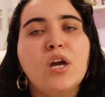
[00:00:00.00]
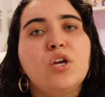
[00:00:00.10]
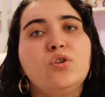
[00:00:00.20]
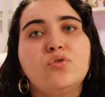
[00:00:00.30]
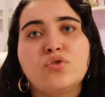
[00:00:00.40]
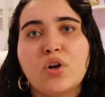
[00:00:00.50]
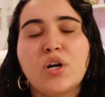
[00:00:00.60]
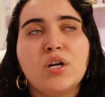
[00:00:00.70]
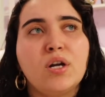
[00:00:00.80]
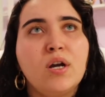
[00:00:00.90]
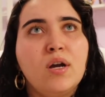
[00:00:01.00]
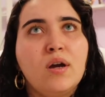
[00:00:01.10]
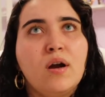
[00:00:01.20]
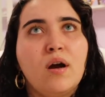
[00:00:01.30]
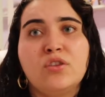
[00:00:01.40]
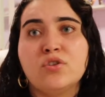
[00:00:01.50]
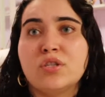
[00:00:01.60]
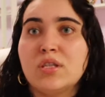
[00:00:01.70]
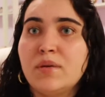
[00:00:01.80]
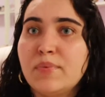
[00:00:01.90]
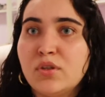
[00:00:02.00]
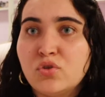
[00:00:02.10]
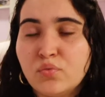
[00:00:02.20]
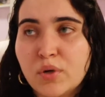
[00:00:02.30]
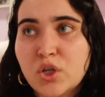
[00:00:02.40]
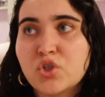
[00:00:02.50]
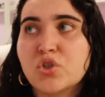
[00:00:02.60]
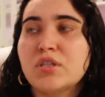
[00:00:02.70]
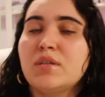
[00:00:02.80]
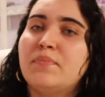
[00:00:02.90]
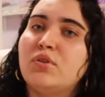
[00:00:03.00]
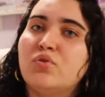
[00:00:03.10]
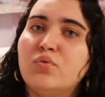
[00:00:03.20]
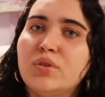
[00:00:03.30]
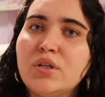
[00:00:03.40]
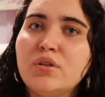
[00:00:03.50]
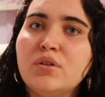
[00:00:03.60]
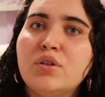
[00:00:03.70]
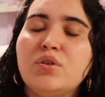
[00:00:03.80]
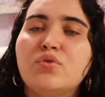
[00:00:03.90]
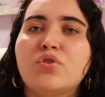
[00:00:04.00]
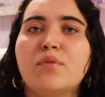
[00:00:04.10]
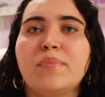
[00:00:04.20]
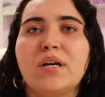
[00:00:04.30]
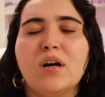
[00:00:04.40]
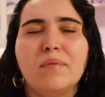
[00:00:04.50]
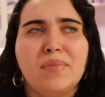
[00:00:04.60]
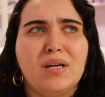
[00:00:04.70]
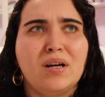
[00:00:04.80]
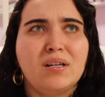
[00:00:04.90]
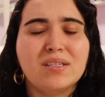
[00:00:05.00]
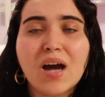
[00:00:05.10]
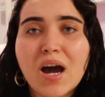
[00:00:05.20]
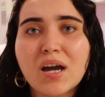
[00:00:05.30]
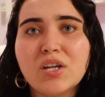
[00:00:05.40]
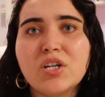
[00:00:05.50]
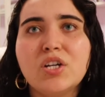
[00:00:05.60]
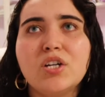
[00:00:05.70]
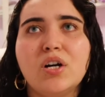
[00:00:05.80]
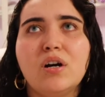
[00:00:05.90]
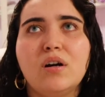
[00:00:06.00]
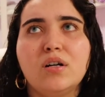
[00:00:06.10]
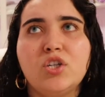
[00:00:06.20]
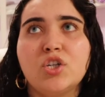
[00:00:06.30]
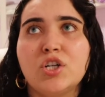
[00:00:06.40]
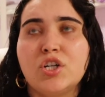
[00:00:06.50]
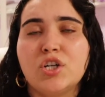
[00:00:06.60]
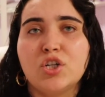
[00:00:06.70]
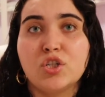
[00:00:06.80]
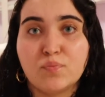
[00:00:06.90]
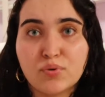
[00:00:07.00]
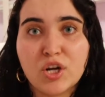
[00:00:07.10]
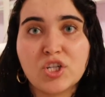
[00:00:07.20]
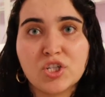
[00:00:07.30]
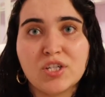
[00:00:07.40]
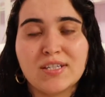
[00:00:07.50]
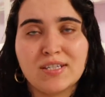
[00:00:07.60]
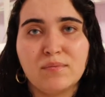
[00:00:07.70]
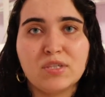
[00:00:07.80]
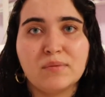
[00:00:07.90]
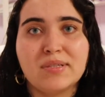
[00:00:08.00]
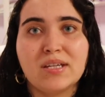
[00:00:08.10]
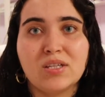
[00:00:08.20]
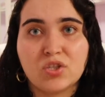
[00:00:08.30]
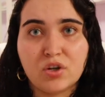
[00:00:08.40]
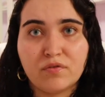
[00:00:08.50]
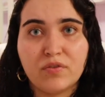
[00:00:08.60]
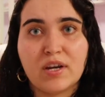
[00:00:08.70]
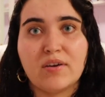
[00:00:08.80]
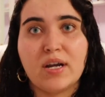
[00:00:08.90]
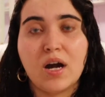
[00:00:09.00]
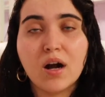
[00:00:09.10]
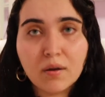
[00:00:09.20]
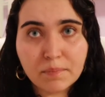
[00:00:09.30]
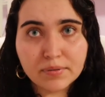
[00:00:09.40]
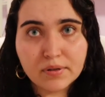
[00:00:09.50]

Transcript: You start either sleeping too much or sleeping too little. You start becoming tired. Your depression symptoms can start flaring up,